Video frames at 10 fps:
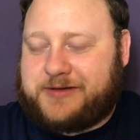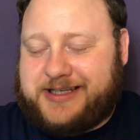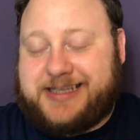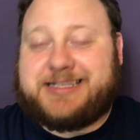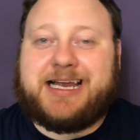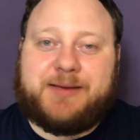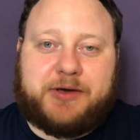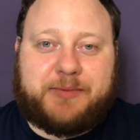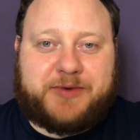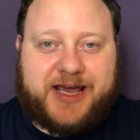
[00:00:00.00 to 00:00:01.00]
She did tell him it
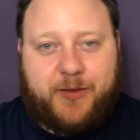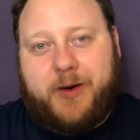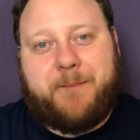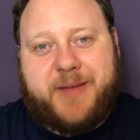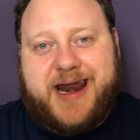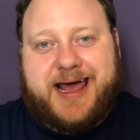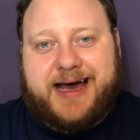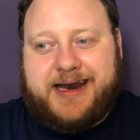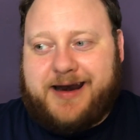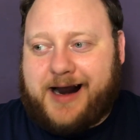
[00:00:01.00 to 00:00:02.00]
would take 1 minute.
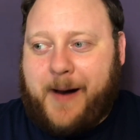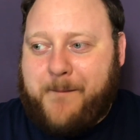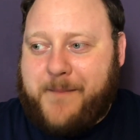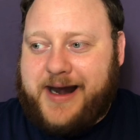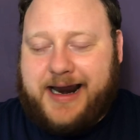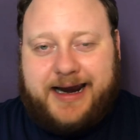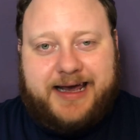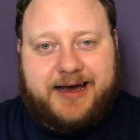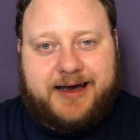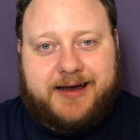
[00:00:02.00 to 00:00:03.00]
And like a minute
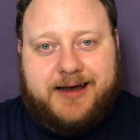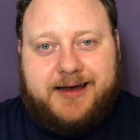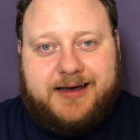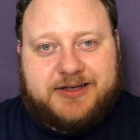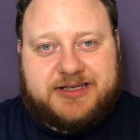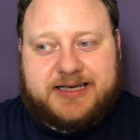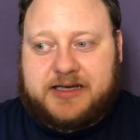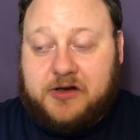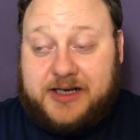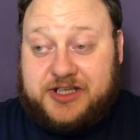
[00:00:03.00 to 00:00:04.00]
later, she said,
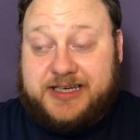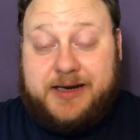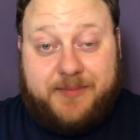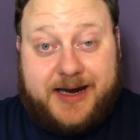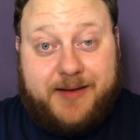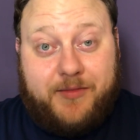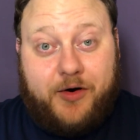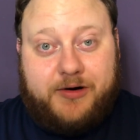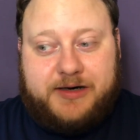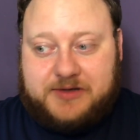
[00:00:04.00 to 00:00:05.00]
look, I just need a minute
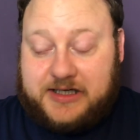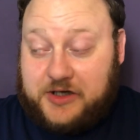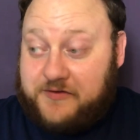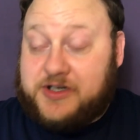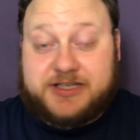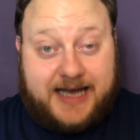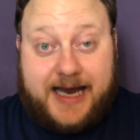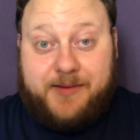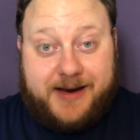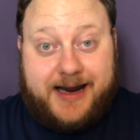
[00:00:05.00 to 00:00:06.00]
more. And he was like, you've just
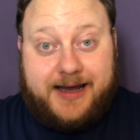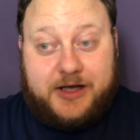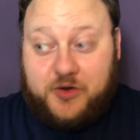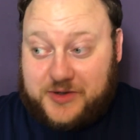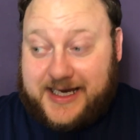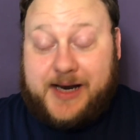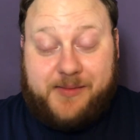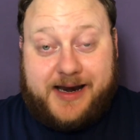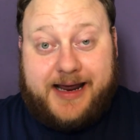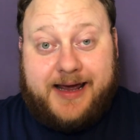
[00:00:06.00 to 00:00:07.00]
had a minute. You said a
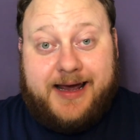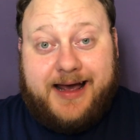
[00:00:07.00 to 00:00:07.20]
minute.